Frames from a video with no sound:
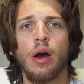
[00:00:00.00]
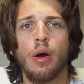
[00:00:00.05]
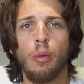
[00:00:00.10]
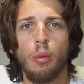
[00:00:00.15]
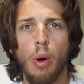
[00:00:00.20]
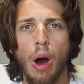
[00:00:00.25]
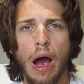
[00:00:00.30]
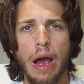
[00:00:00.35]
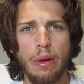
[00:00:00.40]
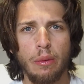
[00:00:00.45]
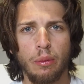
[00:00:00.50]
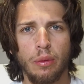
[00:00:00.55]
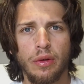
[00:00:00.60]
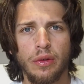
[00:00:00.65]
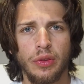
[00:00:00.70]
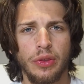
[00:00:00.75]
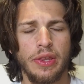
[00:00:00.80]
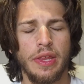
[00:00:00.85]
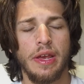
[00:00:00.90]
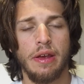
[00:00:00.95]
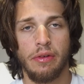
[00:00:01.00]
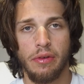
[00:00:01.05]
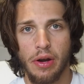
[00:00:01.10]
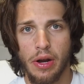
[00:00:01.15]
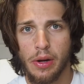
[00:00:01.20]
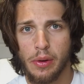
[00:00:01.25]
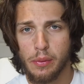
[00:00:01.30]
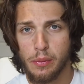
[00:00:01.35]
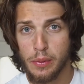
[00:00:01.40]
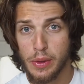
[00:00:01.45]
why wouldn't they,
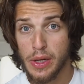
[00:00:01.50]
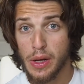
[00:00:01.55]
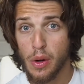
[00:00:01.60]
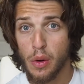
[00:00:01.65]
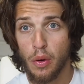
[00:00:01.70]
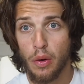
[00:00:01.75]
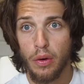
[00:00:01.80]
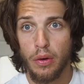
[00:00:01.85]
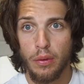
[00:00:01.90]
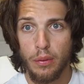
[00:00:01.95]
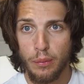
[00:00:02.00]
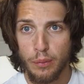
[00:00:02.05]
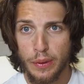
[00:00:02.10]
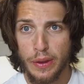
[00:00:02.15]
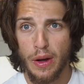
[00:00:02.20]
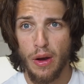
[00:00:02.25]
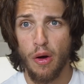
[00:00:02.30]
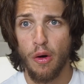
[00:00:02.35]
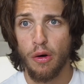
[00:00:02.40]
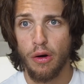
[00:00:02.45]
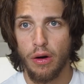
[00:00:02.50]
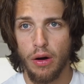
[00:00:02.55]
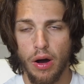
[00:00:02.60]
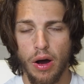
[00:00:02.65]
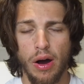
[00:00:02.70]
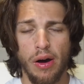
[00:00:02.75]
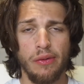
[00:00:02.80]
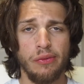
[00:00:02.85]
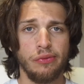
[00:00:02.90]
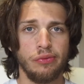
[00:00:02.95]
right? We all
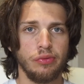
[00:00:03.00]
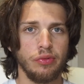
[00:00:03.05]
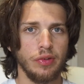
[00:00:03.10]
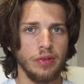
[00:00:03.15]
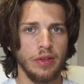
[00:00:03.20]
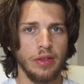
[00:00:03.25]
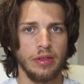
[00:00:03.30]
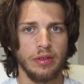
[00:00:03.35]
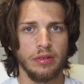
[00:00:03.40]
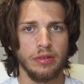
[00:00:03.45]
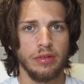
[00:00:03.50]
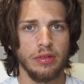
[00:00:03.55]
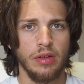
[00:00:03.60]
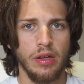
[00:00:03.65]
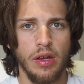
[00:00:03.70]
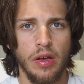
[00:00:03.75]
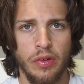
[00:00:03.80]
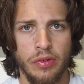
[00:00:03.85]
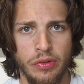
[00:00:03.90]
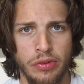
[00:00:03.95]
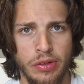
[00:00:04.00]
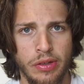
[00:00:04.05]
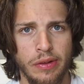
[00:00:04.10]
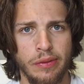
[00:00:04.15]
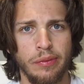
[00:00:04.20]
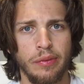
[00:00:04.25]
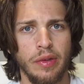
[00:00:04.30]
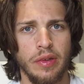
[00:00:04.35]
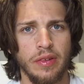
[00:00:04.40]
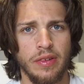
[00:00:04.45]
love these
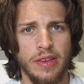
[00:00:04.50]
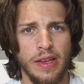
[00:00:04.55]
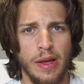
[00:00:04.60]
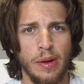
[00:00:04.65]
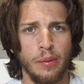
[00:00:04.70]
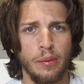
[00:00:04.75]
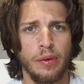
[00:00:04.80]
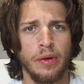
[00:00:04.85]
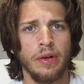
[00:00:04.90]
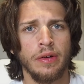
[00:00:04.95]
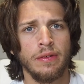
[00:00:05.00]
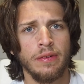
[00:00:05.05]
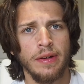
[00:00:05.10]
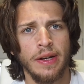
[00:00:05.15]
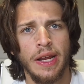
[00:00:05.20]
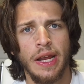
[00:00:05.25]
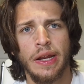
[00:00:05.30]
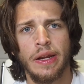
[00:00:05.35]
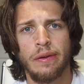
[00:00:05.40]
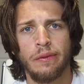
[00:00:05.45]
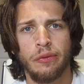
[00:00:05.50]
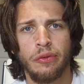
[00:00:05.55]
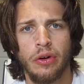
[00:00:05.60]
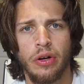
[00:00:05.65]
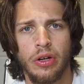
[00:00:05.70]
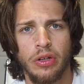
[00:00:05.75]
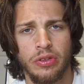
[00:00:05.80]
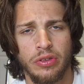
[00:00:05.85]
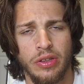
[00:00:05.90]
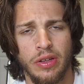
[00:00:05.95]
achievements that we're creating
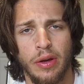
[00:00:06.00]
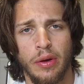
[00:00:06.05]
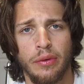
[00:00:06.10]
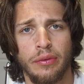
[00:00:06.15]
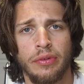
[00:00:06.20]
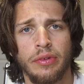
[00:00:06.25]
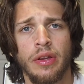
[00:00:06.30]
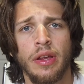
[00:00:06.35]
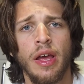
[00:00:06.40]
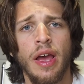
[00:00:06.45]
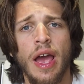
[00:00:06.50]
for ourselves